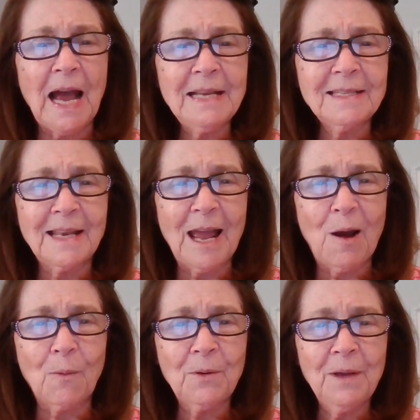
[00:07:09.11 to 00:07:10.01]

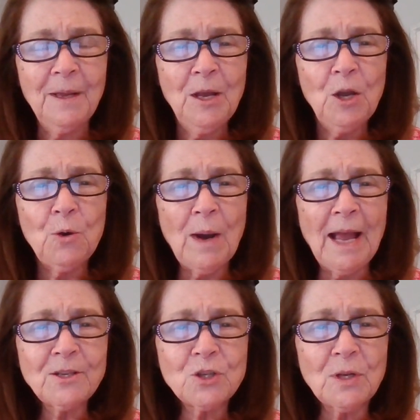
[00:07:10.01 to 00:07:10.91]
Eisenhower who
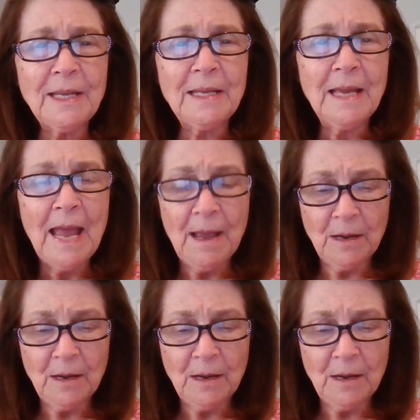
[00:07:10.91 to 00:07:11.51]
actually